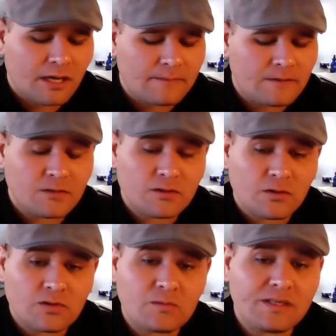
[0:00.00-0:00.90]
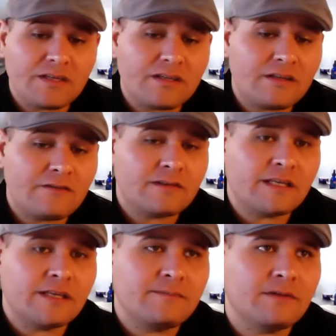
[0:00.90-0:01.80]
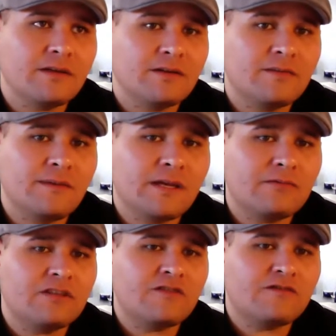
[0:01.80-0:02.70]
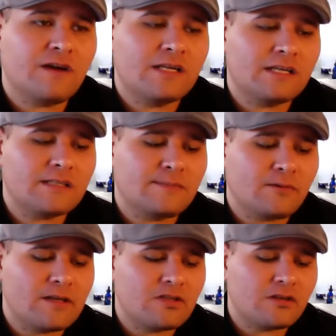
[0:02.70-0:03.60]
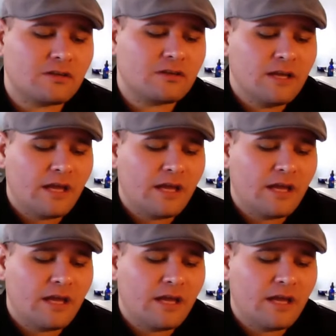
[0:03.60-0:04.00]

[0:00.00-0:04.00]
do social media differently, and to make it really fun and experiential.